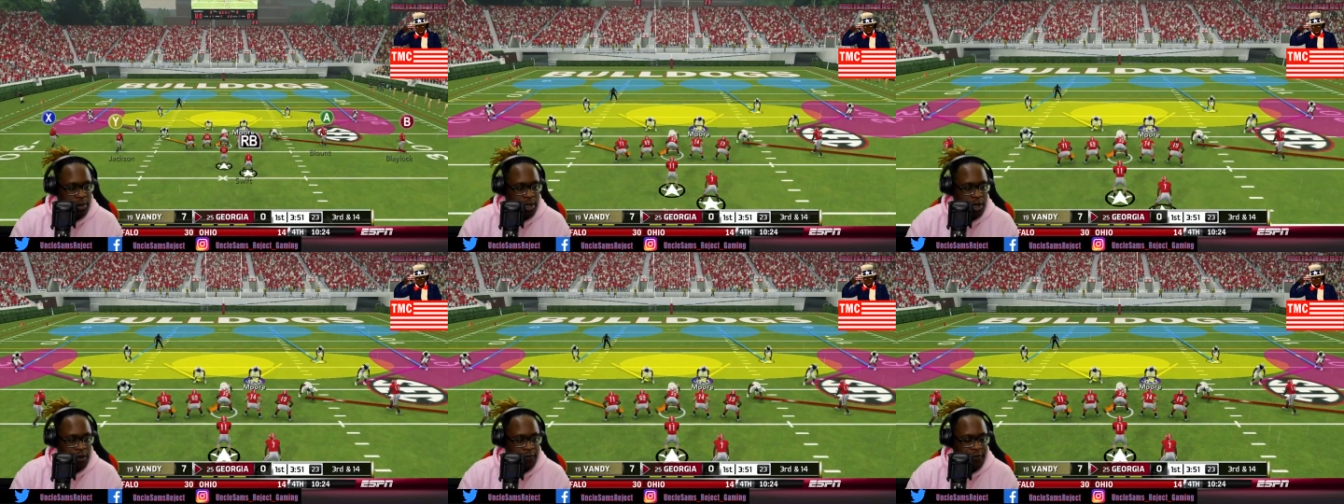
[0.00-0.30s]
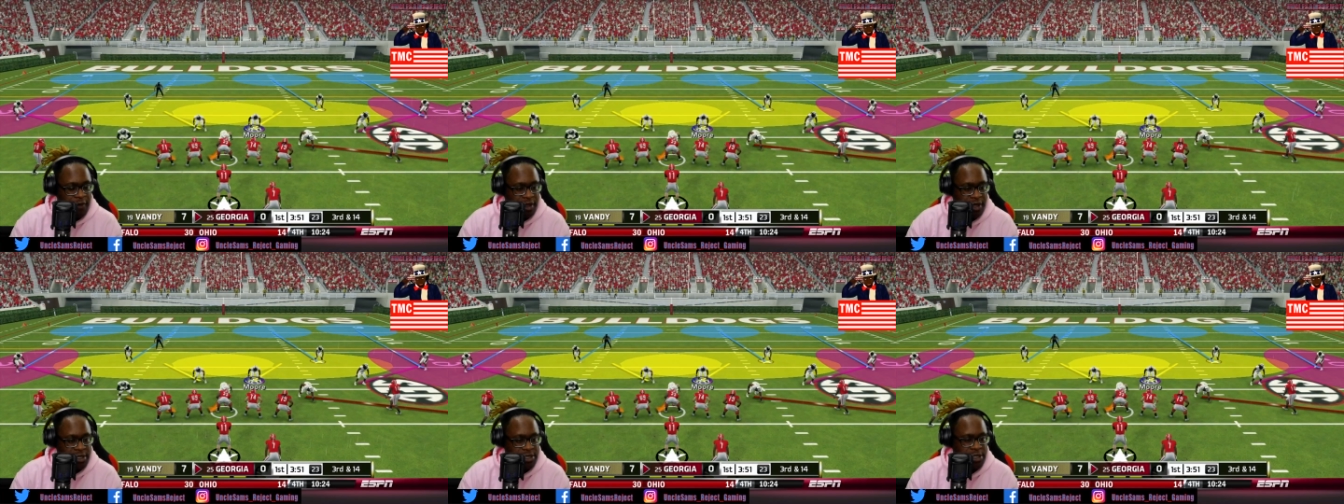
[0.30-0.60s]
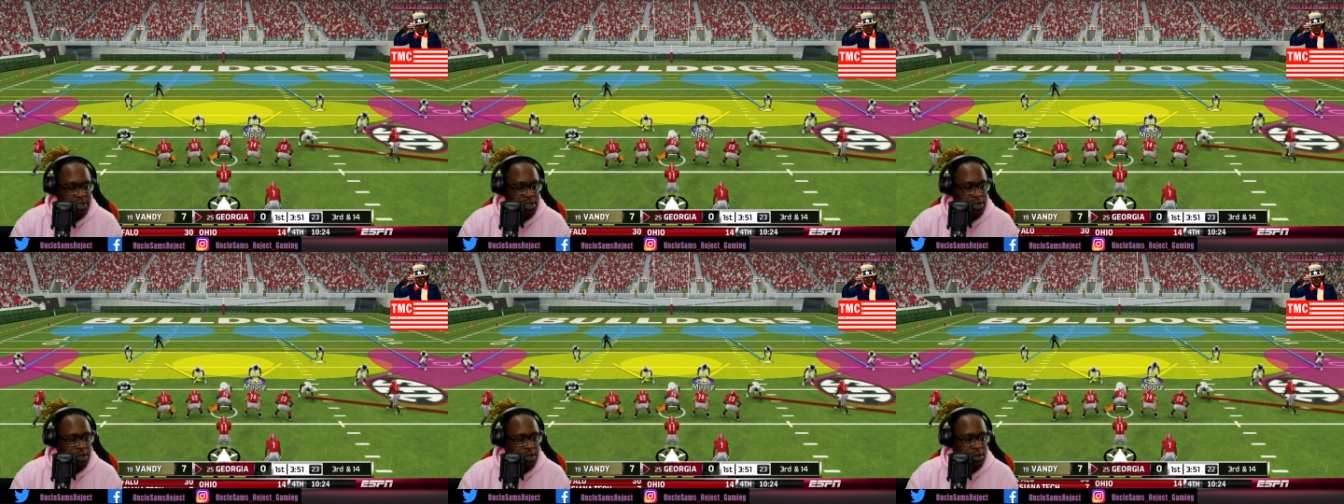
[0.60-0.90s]
Here we go,
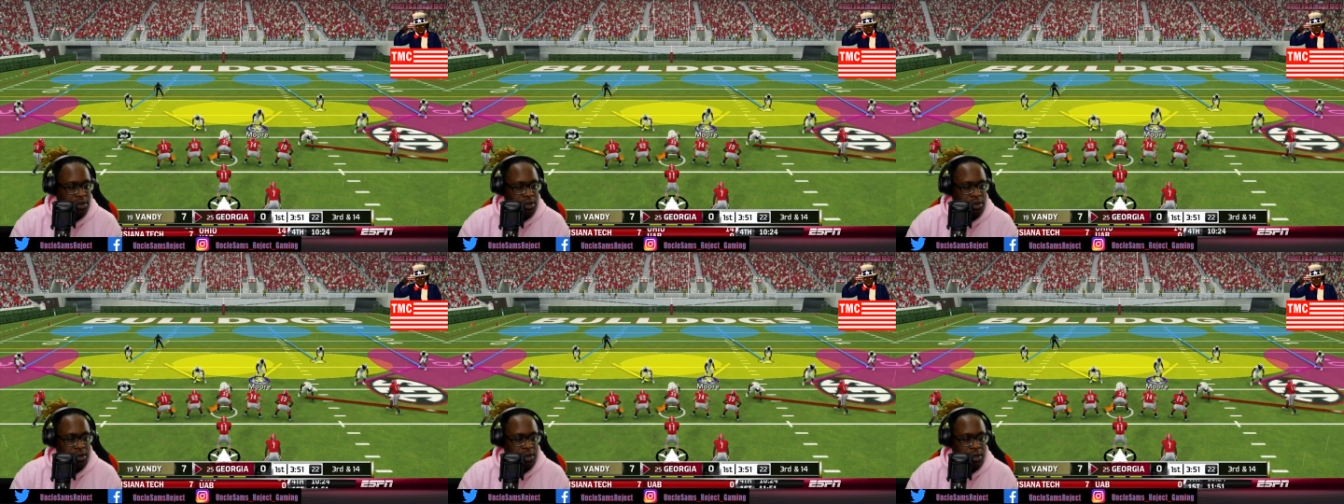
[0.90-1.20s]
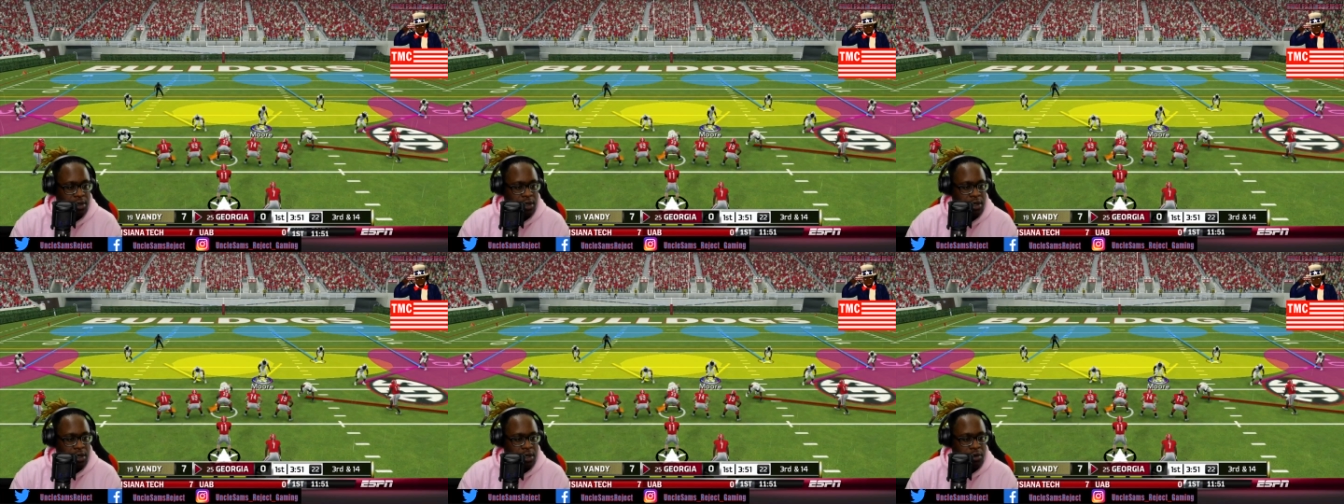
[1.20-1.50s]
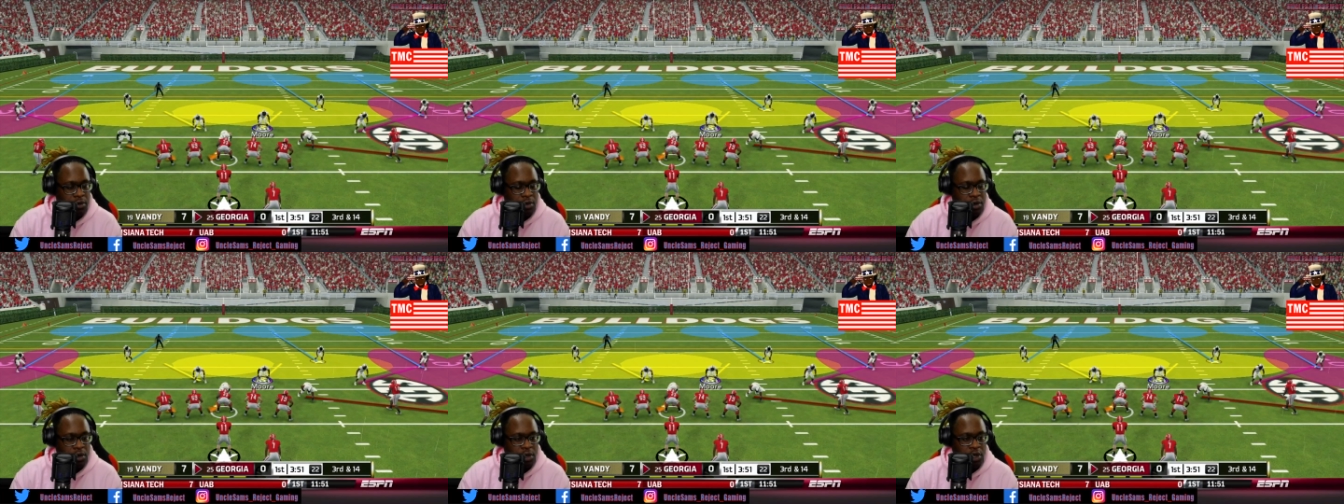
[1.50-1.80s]
fellas.
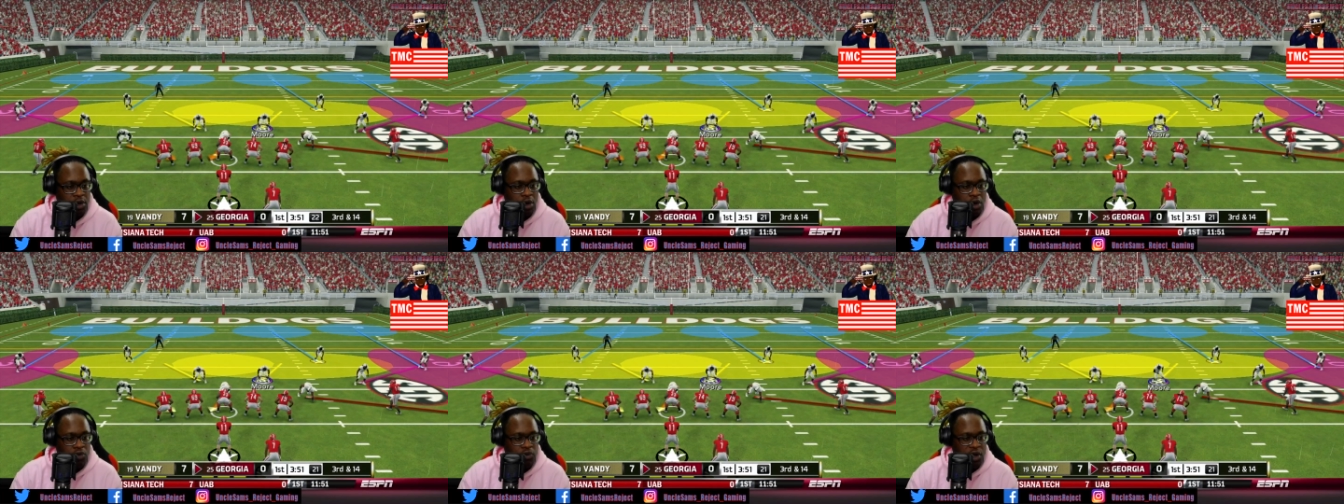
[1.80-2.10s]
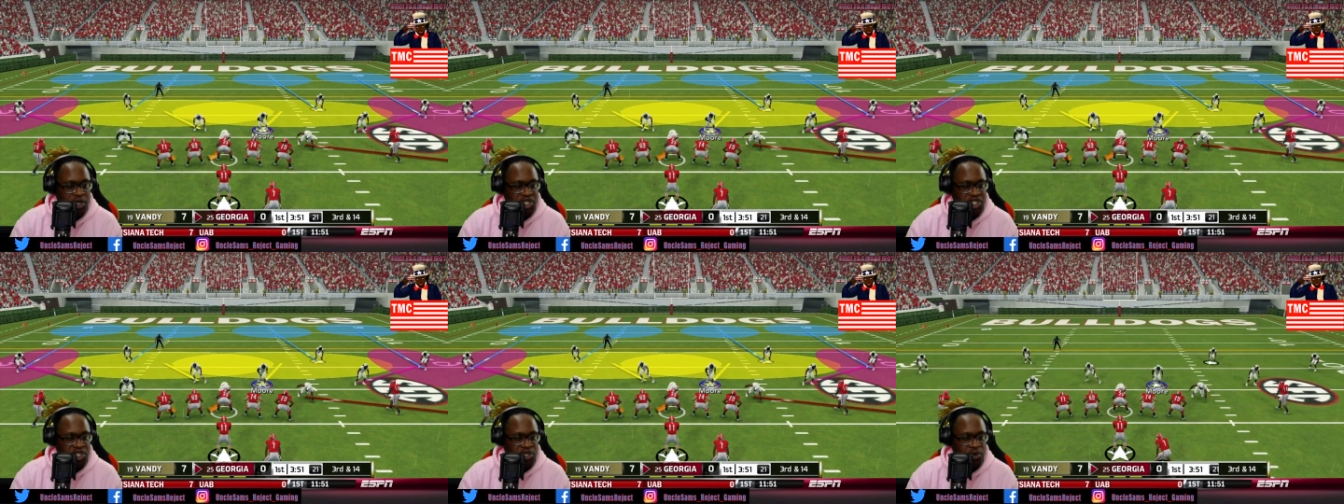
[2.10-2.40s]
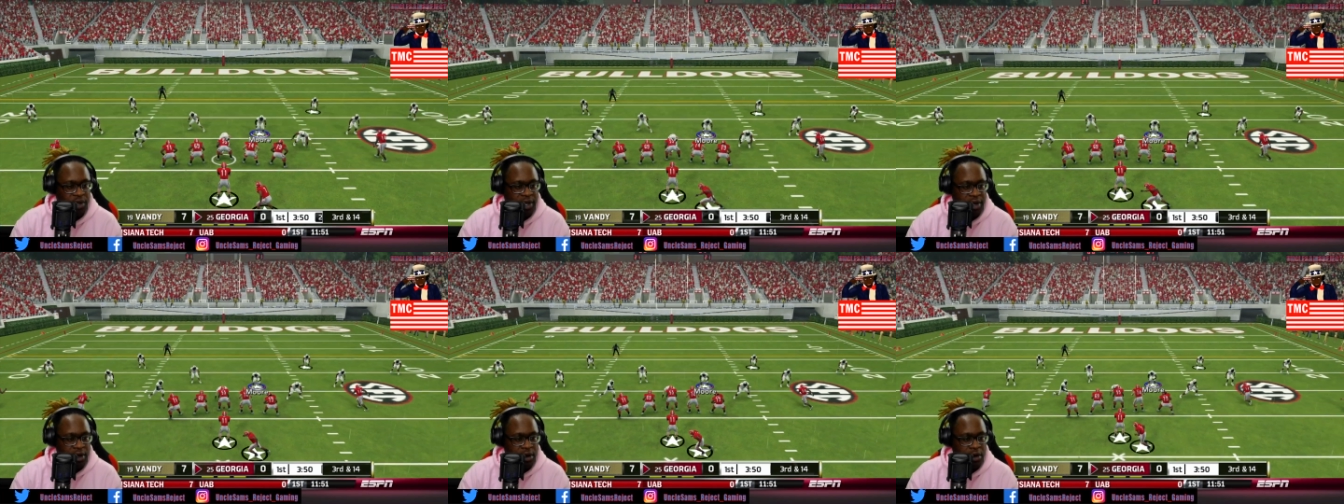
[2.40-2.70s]
We're only going to rush
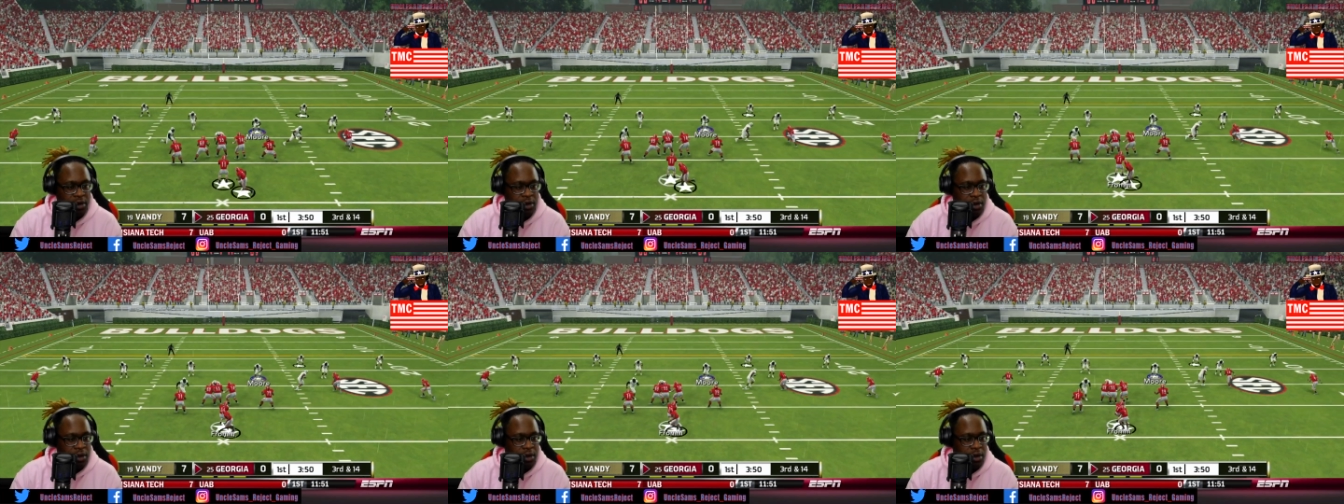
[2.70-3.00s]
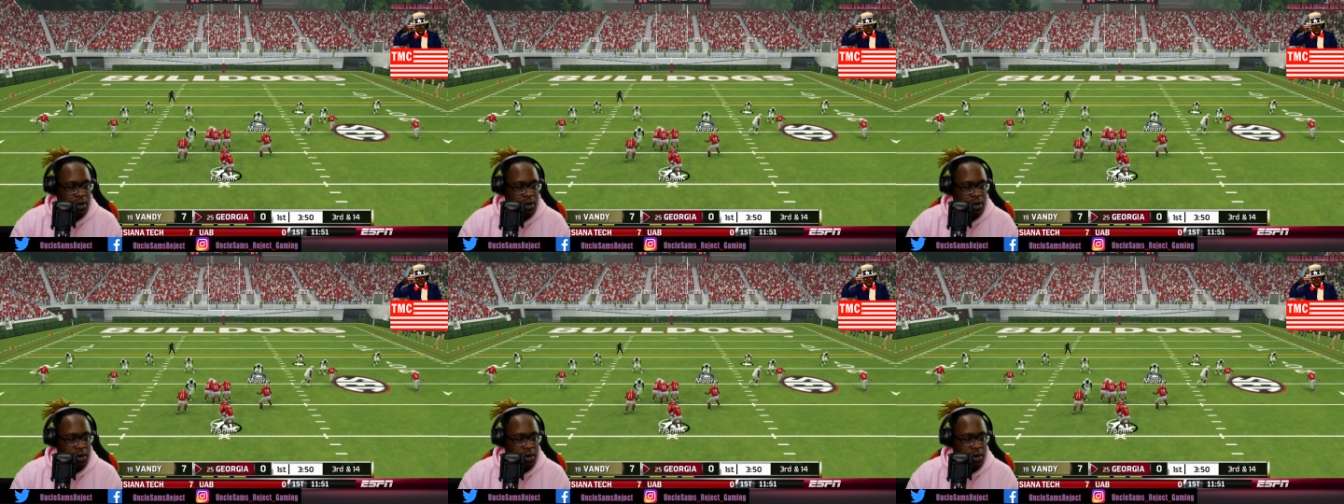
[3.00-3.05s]
two here.